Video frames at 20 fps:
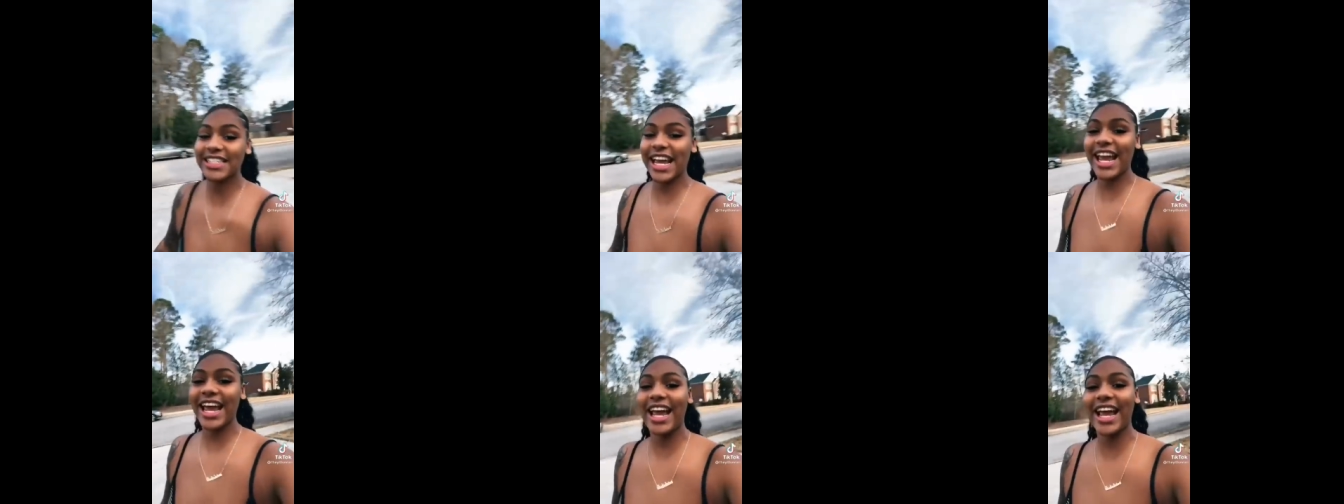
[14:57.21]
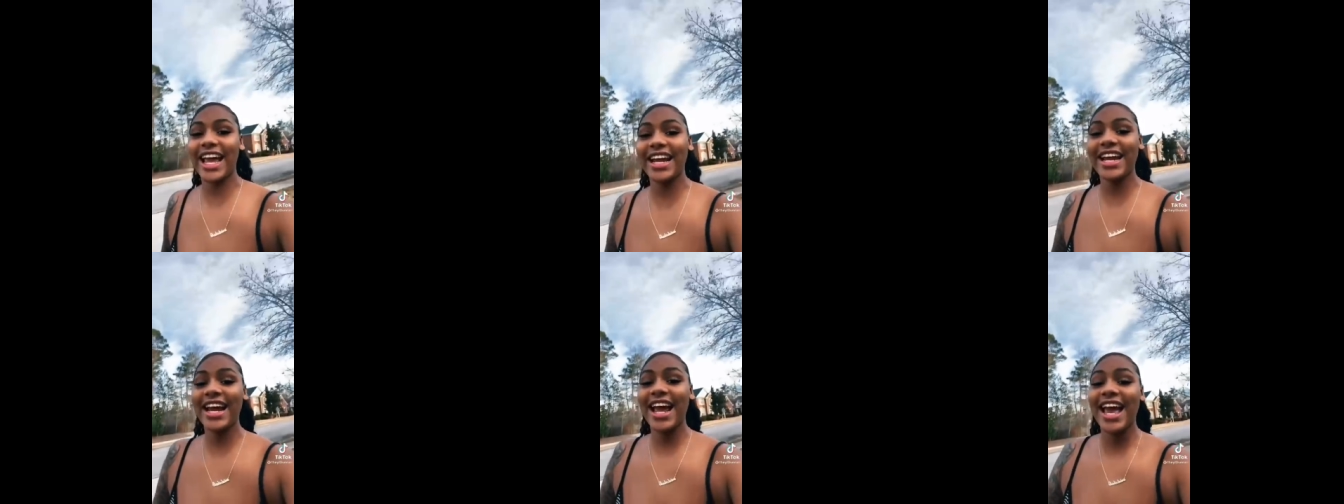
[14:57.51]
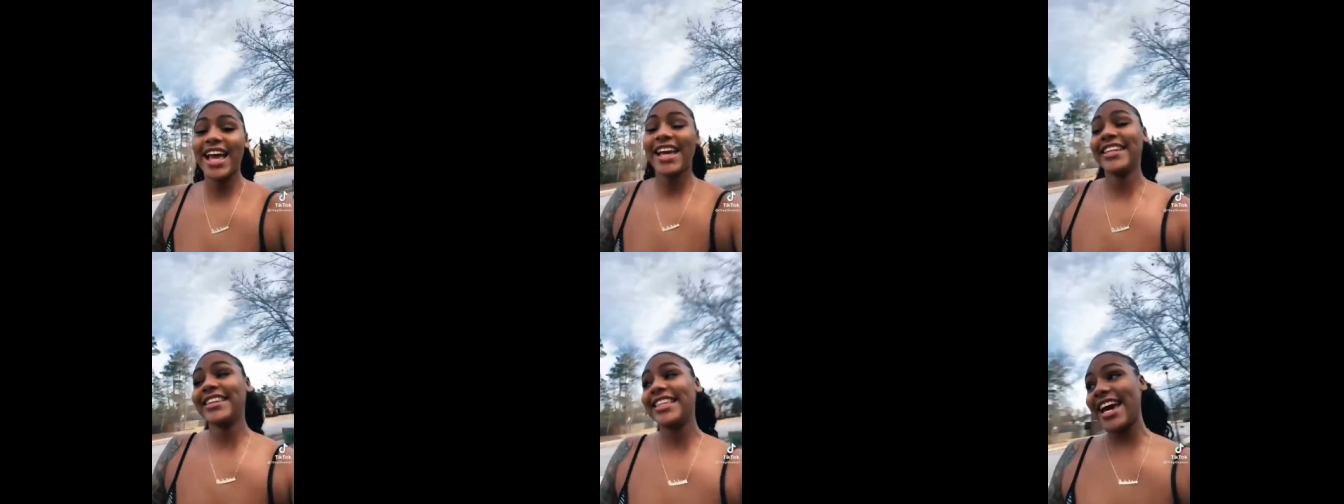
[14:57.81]
and
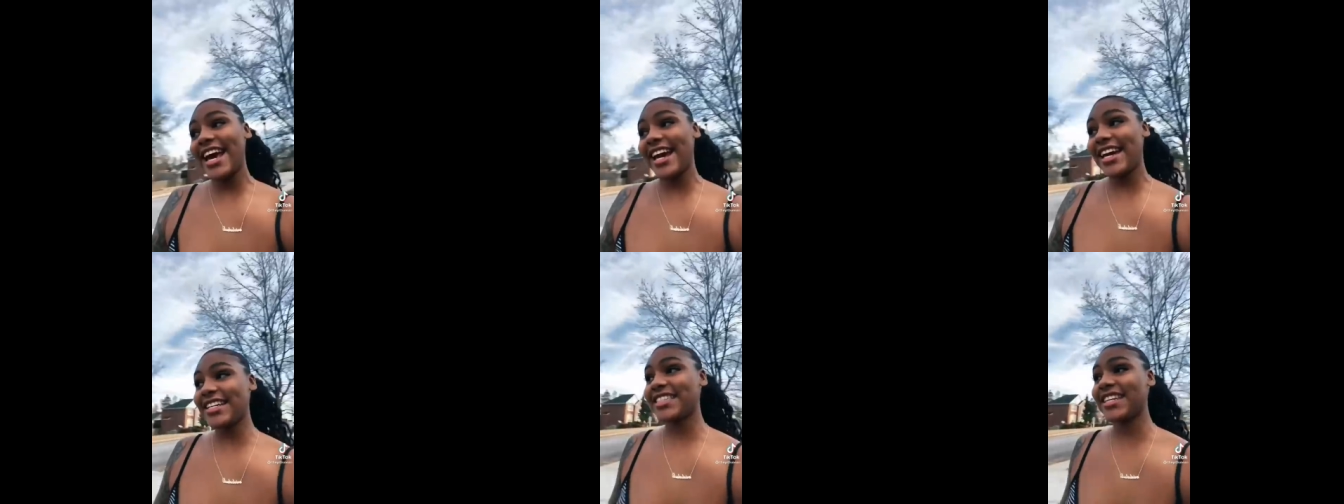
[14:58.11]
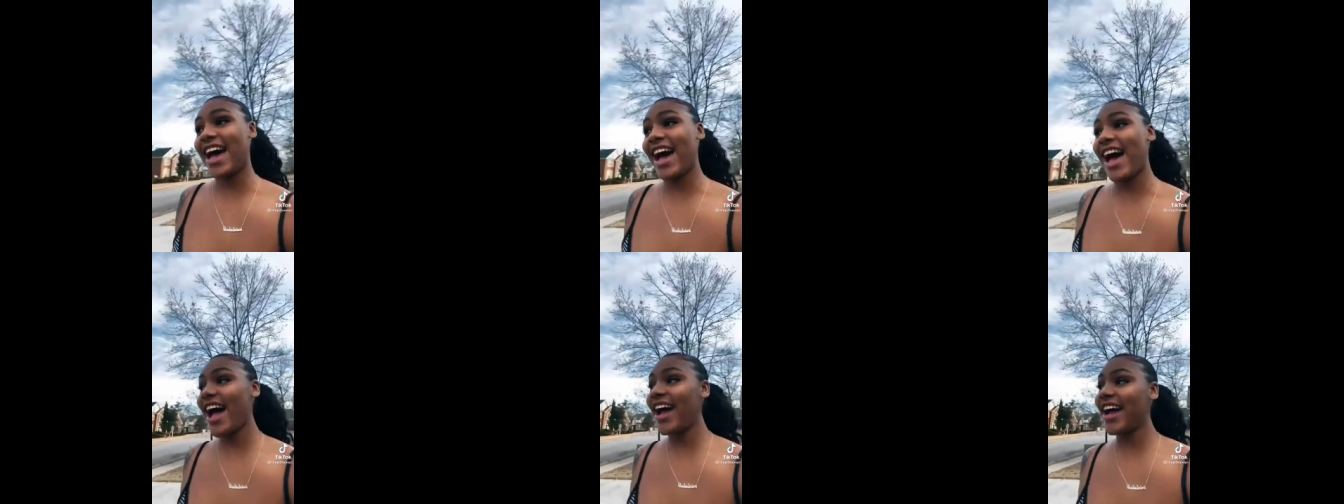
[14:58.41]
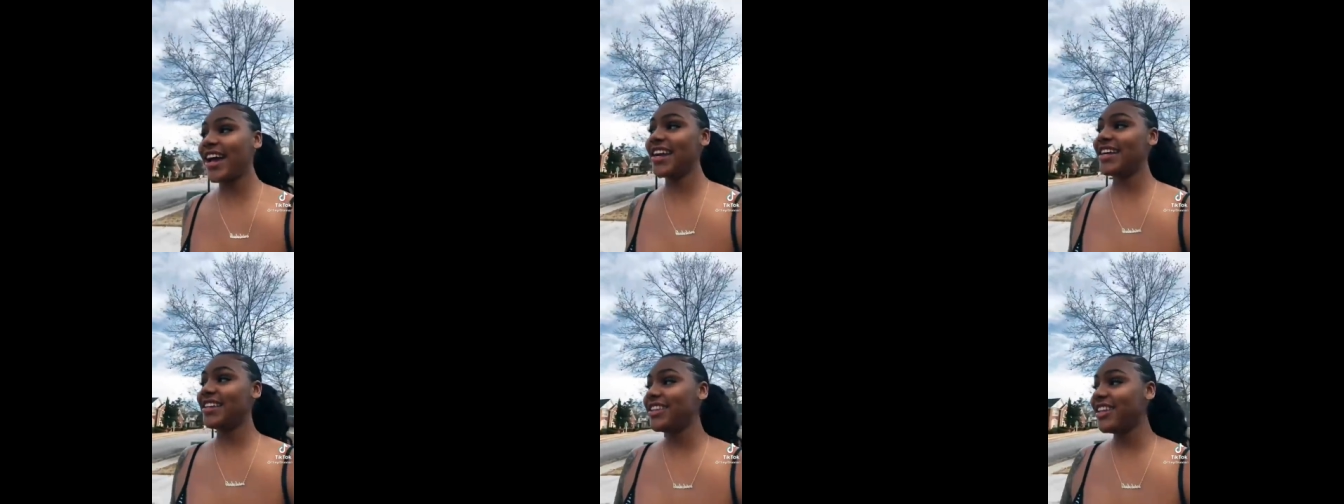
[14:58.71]
they had a
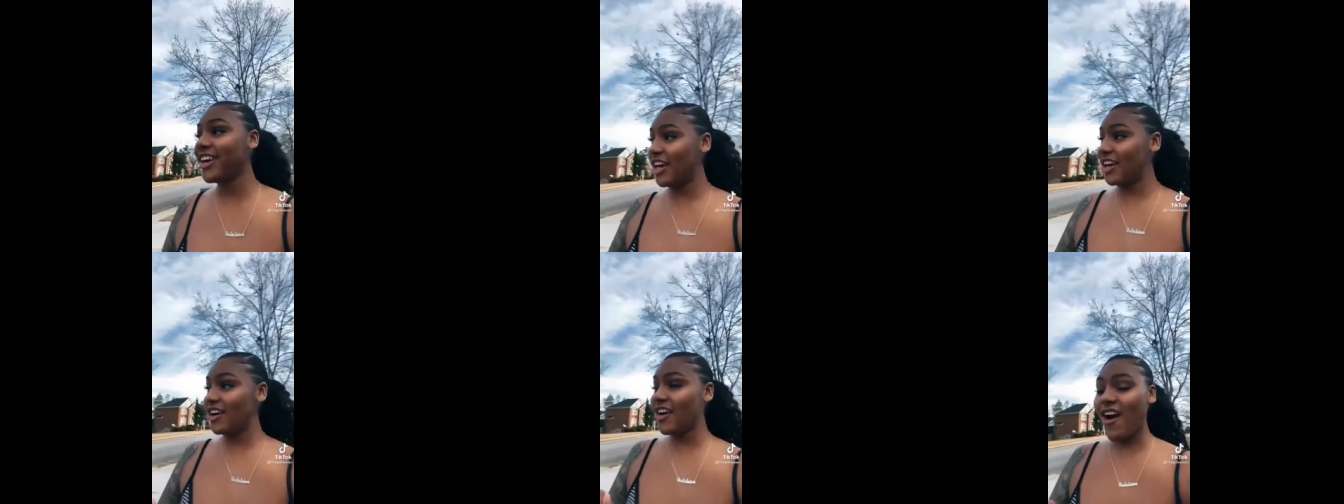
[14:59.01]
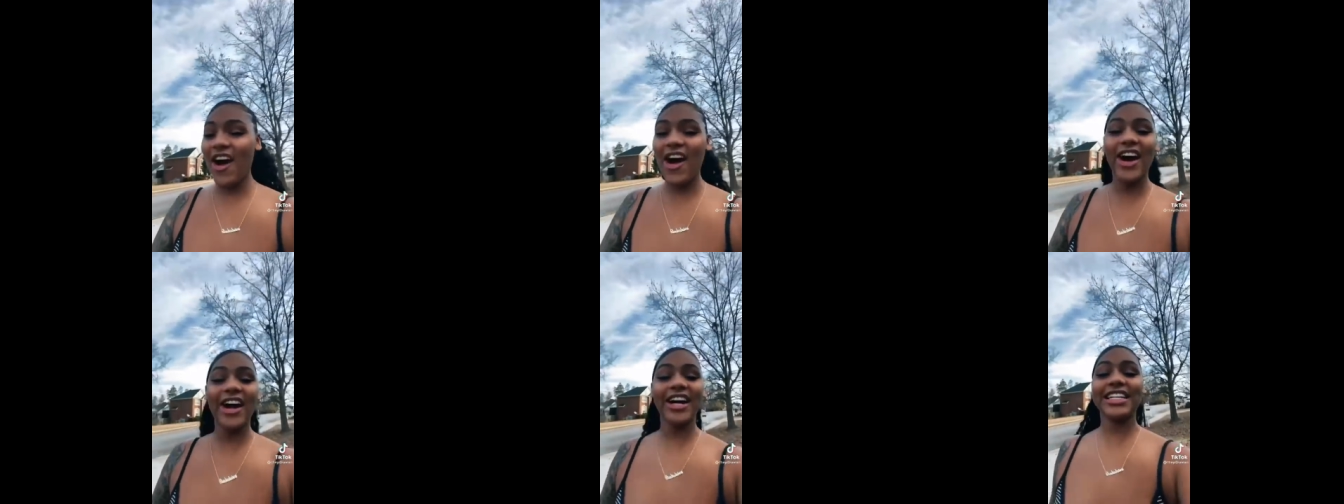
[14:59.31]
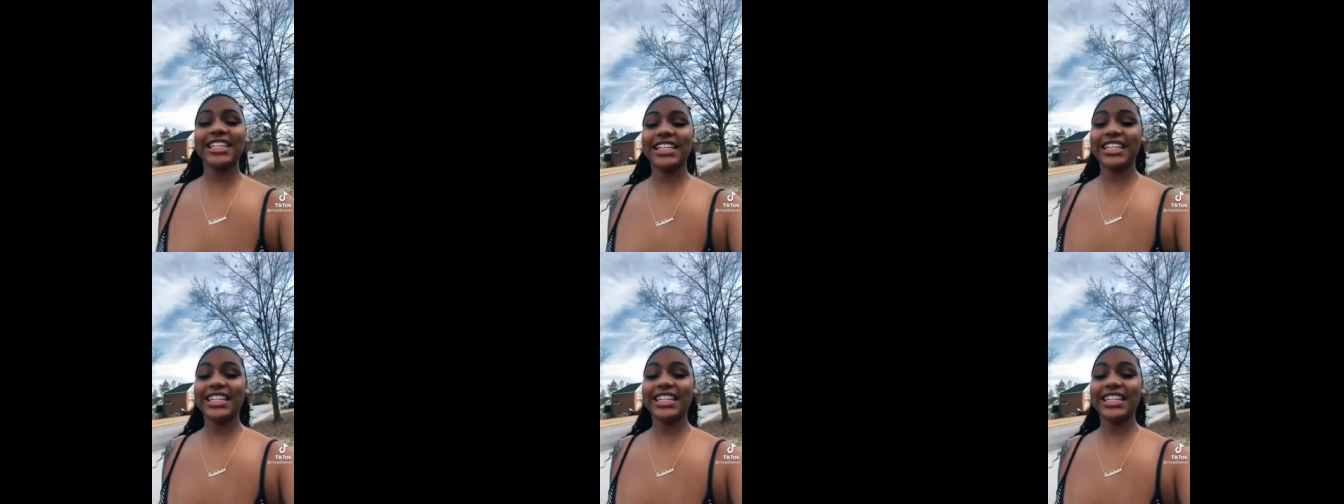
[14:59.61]
sign in their yard